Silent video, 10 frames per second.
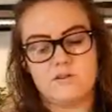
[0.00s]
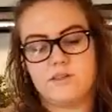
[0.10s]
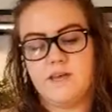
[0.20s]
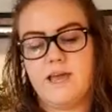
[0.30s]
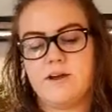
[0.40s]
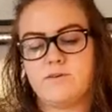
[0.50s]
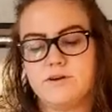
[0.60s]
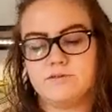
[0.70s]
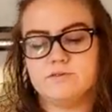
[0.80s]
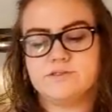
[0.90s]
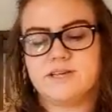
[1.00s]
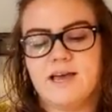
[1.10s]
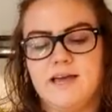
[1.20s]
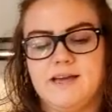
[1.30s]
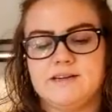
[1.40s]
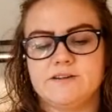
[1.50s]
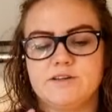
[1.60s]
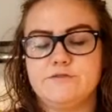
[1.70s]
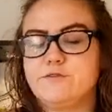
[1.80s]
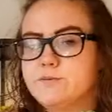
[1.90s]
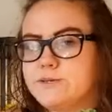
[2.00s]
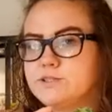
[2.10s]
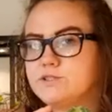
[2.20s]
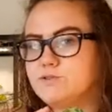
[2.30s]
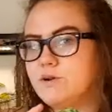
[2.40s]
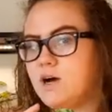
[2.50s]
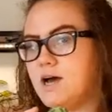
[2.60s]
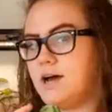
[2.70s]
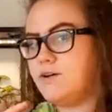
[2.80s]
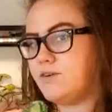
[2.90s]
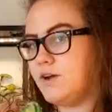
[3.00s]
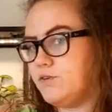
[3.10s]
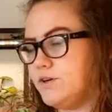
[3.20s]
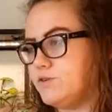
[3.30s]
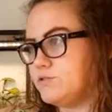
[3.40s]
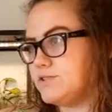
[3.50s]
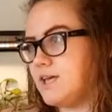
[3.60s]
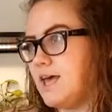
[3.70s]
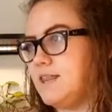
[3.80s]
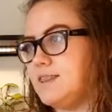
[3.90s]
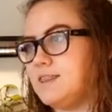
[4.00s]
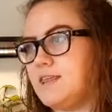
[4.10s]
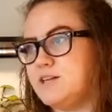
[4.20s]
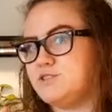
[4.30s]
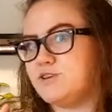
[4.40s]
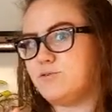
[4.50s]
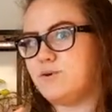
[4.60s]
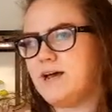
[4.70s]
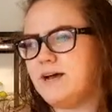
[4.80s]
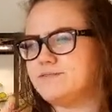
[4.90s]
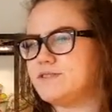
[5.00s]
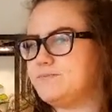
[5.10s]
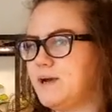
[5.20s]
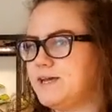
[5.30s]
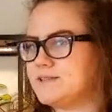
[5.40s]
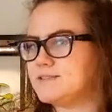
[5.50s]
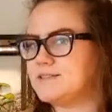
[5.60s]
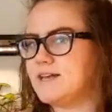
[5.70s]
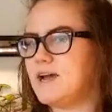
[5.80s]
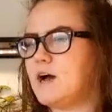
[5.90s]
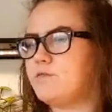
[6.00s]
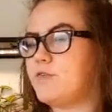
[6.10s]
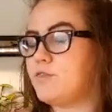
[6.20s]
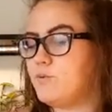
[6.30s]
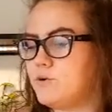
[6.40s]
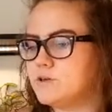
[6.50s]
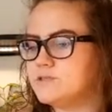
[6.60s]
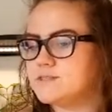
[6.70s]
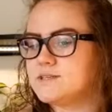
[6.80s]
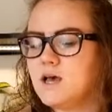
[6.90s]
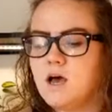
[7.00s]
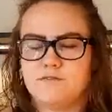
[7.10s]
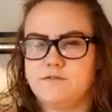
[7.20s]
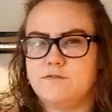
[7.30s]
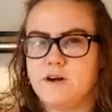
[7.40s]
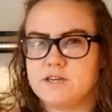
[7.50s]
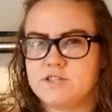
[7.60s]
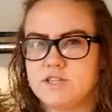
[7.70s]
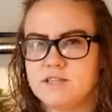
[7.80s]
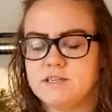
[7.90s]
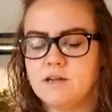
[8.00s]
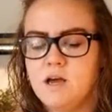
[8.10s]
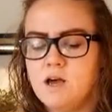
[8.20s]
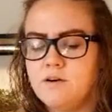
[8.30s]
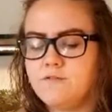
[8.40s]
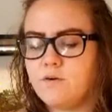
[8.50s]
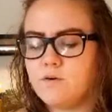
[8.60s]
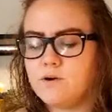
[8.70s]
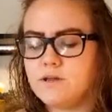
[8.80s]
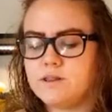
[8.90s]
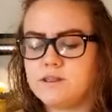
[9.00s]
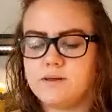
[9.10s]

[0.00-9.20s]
the areoles, and euphorbia do not have areoles, and they don't have spikes, they have thorns. Different function for the